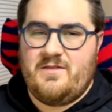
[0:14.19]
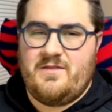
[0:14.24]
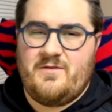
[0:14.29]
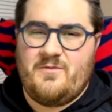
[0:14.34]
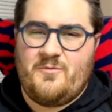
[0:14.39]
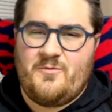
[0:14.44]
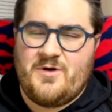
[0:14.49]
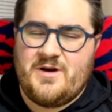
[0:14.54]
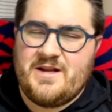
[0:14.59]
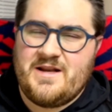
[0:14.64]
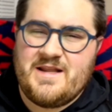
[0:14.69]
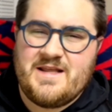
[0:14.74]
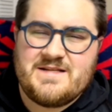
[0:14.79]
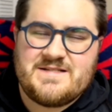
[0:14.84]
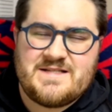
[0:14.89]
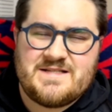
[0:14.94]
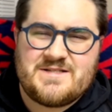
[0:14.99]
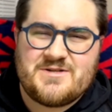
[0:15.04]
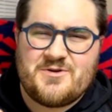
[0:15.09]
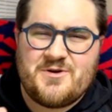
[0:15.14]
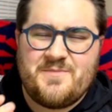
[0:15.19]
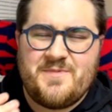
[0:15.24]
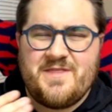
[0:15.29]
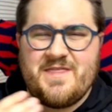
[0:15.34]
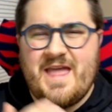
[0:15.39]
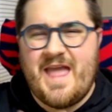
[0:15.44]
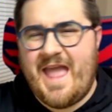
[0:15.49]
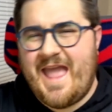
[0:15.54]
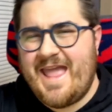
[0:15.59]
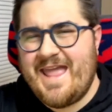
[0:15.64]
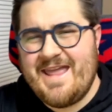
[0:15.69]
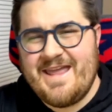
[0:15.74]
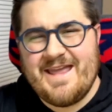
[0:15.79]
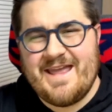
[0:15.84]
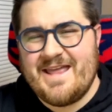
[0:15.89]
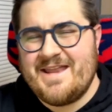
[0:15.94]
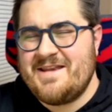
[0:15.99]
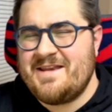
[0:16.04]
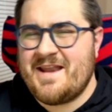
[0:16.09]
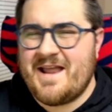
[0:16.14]
What it is, it's going to be the 8th
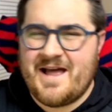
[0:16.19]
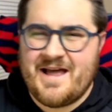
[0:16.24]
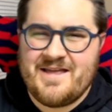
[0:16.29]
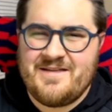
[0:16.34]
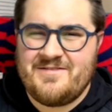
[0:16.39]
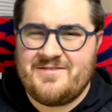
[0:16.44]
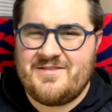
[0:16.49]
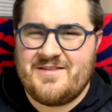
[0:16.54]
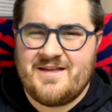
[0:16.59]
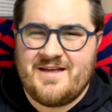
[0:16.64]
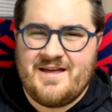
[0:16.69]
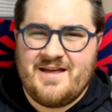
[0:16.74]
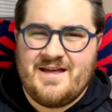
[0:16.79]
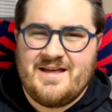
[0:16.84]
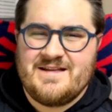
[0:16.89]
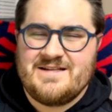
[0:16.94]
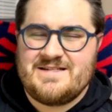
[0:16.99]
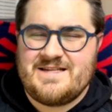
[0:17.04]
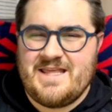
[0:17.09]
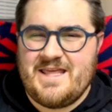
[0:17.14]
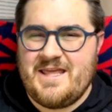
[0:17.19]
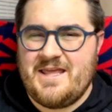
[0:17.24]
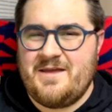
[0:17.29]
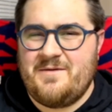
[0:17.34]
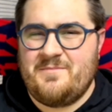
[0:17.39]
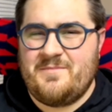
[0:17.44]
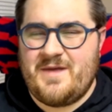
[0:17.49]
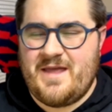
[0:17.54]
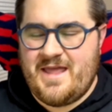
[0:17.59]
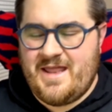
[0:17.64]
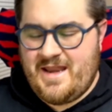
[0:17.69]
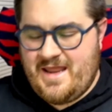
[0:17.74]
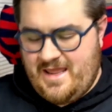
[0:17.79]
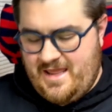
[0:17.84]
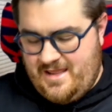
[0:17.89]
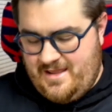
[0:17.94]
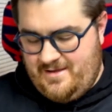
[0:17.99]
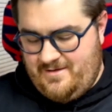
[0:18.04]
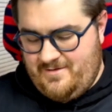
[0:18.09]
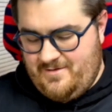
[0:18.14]
and 9th team in
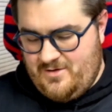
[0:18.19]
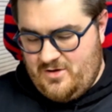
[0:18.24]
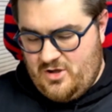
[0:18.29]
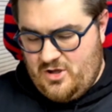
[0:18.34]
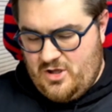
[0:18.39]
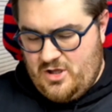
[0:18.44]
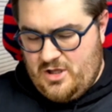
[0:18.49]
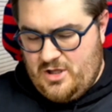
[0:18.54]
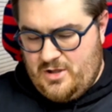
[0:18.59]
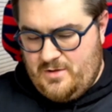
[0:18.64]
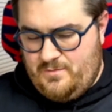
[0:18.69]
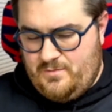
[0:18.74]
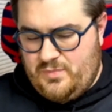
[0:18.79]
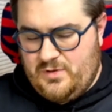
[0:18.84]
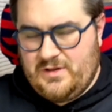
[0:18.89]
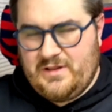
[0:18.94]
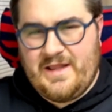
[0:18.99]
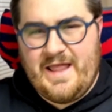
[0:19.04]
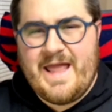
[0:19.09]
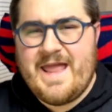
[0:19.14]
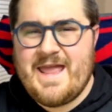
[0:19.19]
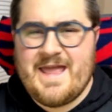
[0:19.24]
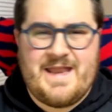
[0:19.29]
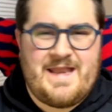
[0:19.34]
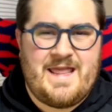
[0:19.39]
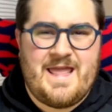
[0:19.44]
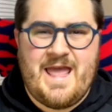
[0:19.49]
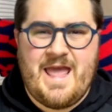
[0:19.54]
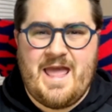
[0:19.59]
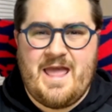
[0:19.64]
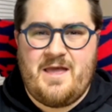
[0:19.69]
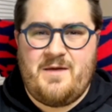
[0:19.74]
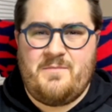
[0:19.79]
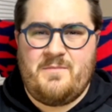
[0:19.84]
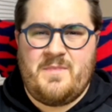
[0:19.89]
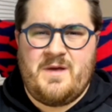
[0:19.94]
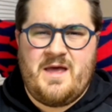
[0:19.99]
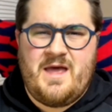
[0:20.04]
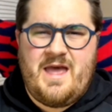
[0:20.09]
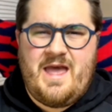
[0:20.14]
a play-in
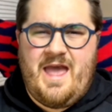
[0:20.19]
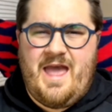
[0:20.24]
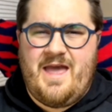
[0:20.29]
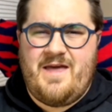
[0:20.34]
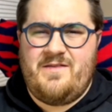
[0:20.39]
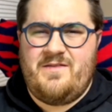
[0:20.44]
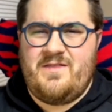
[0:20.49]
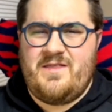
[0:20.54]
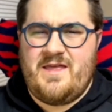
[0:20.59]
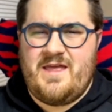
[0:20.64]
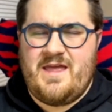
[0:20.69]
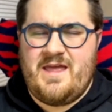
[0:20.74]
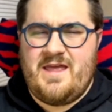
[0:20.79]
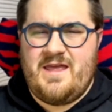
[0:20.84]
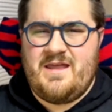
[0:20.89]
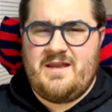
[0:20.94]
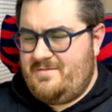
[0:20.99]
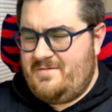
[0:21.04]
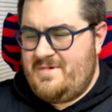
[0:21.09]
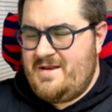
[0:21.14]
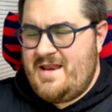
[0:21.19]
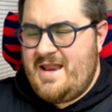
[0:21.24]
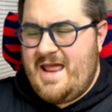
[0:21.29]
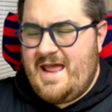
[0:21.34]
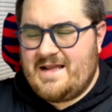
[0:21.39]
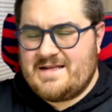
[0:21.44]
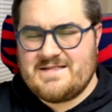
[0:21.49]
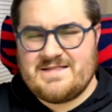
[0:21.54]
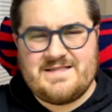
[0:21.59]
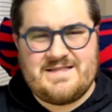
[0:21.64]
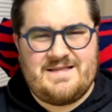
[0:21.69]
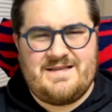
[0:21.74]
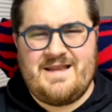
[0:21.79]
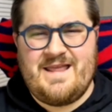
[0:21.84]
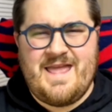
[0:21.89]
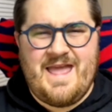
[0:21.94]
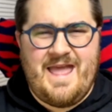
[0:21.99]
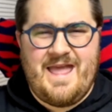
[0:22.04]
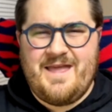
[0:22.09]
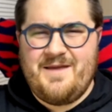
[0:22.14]
game, and then next
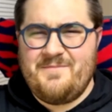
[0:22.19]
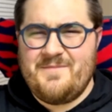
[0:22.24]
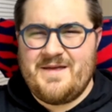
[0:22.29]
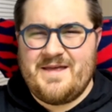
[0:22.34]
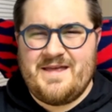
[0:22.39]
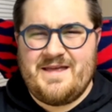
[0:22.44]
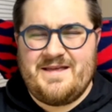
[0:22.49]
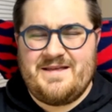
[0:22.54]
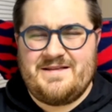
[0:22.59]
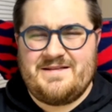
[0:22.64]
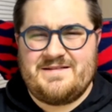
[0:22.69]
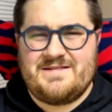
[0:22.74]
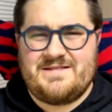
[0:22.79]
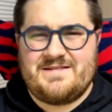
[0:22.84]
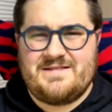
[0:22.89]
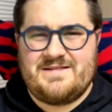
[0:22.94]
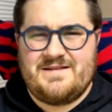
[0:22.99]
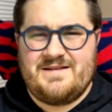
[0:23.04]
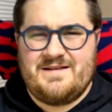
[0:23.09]
game is